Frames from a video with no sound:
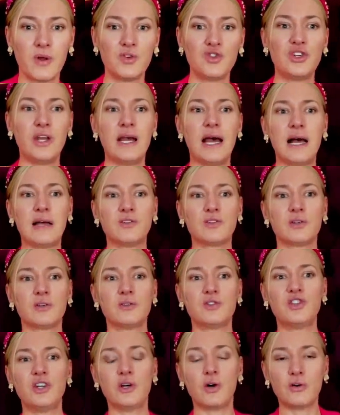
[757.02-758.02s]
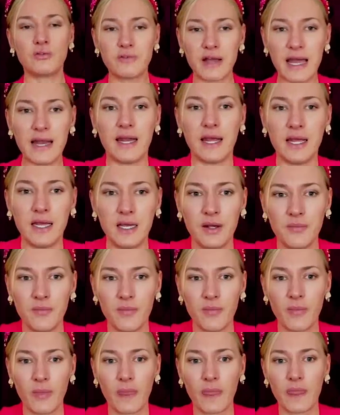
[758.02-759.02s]
She already
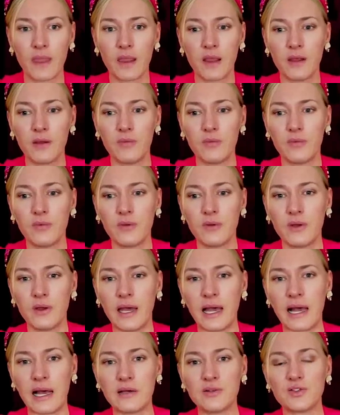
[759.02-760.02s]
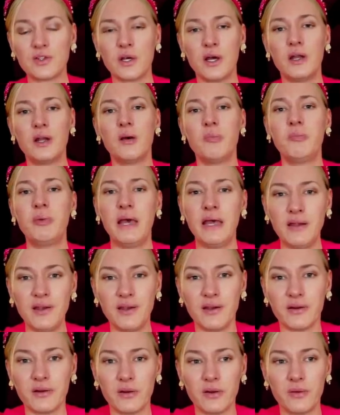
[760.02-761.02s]
has an
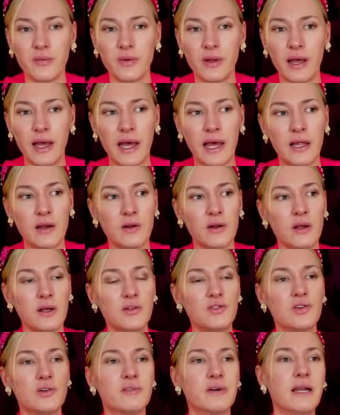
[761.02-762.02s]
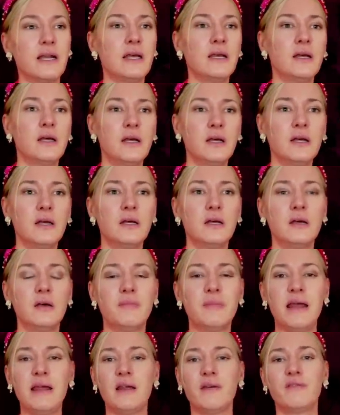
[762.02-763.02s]
opinion and has already
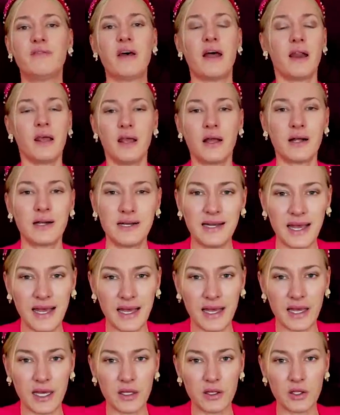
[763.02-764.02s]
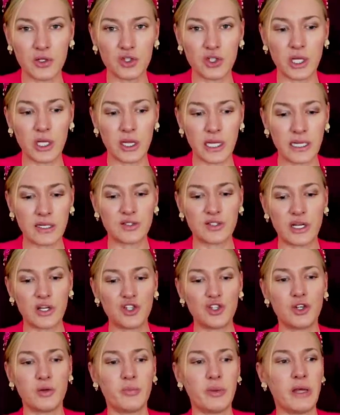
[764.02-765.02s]
made it very clear that she thinks there
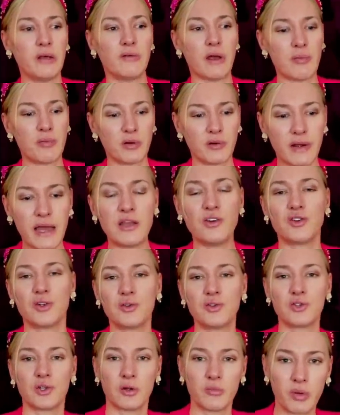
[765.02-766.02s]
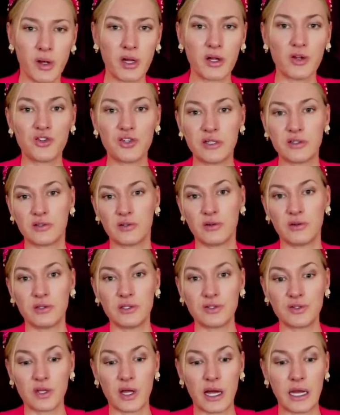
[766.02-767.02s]
should be reparations and apologies and all
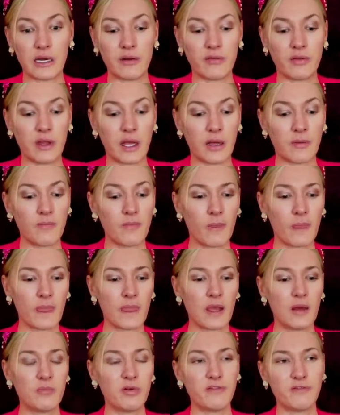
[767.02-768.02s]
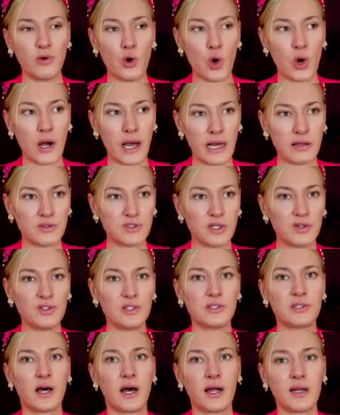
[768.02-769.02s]
this kind of thing beforehand. So
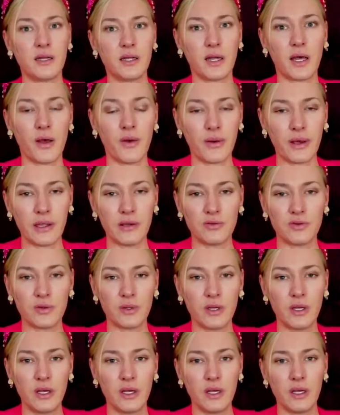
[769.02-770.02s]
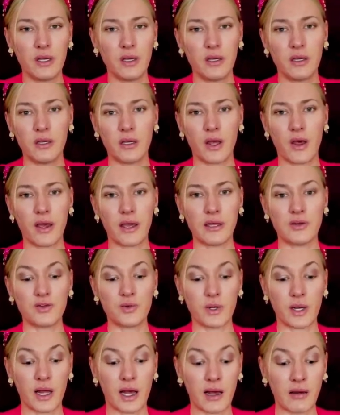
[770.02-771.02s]
she's hardly going into
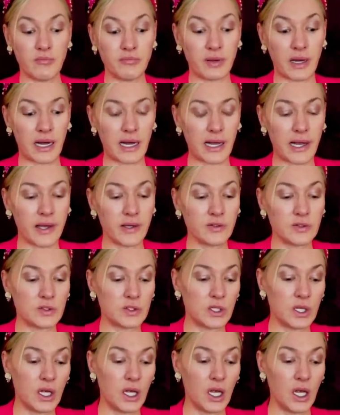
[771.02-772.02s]
it unbiased.